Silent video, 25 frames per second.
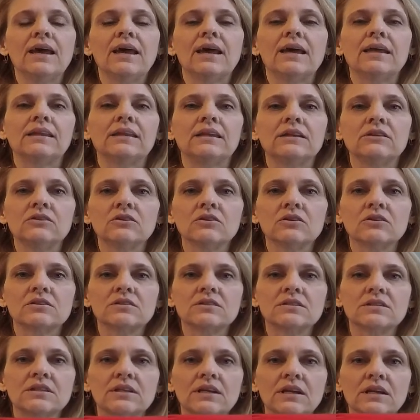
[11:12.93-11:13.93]
and then you'll
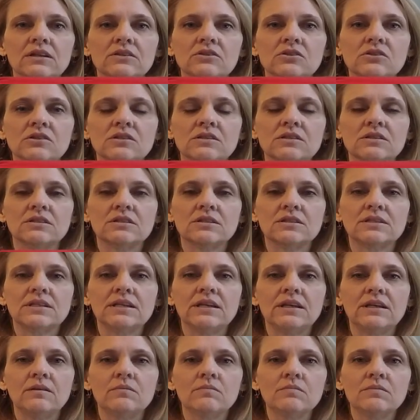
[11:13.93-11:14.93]
stitch
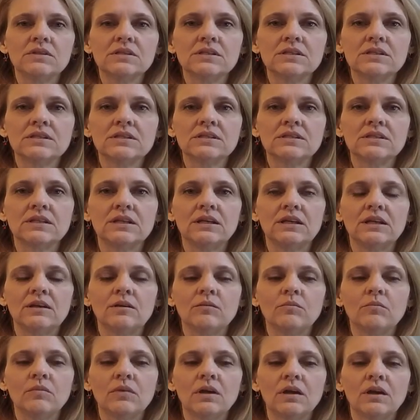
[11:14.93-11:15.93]
seam to
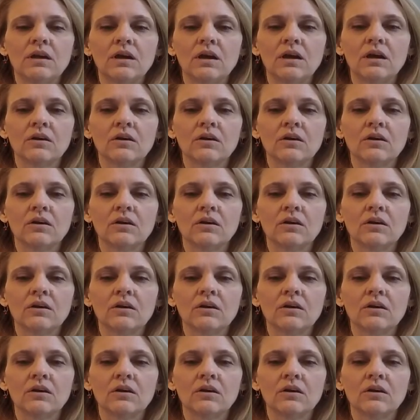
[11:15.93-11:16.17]
seam